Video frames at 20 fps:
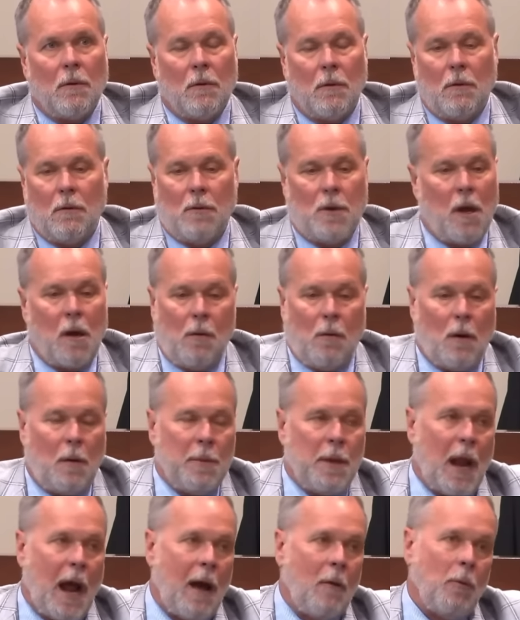No, I
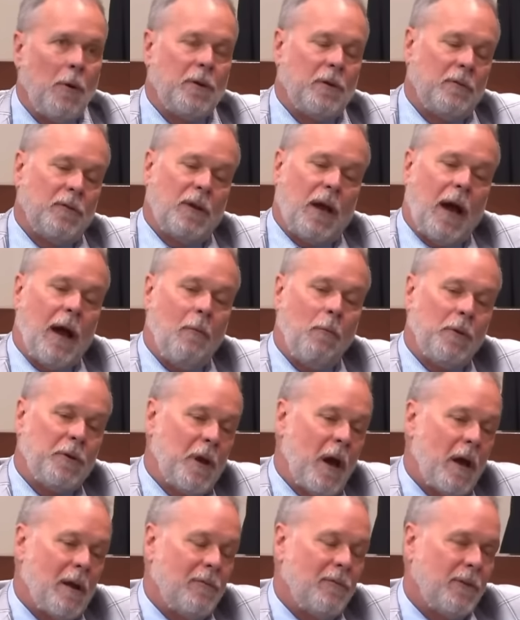mean, I would
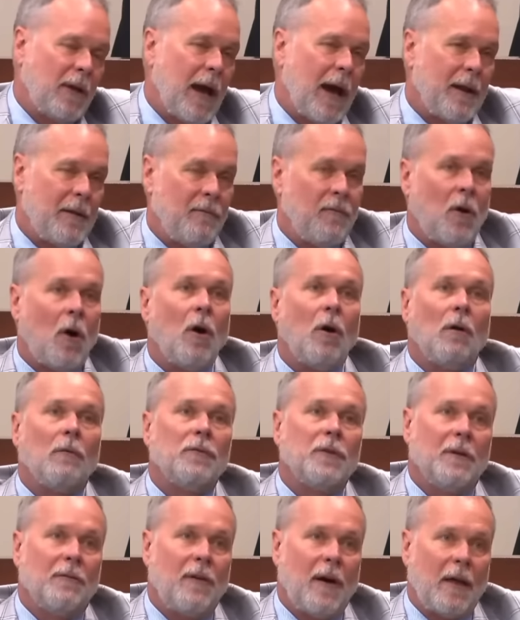not have got
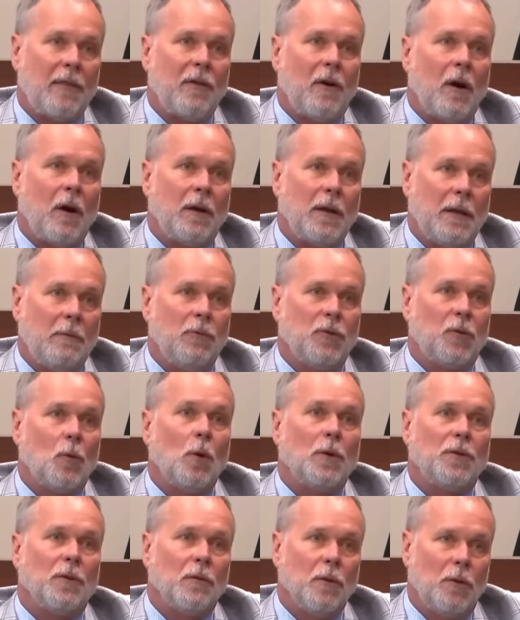involved if I thought he was
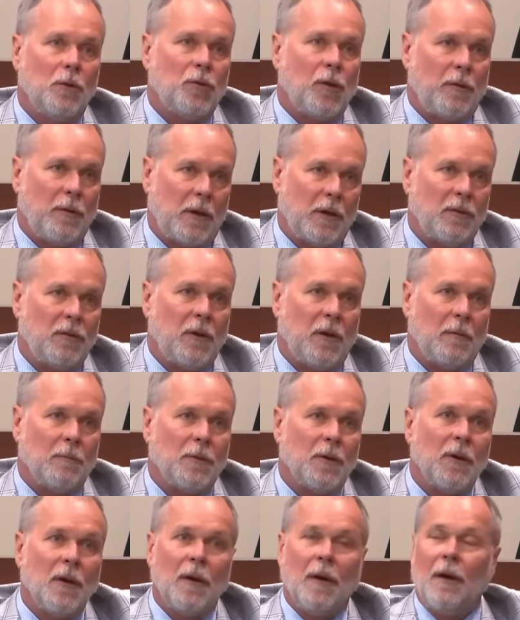going to lose on the contempt.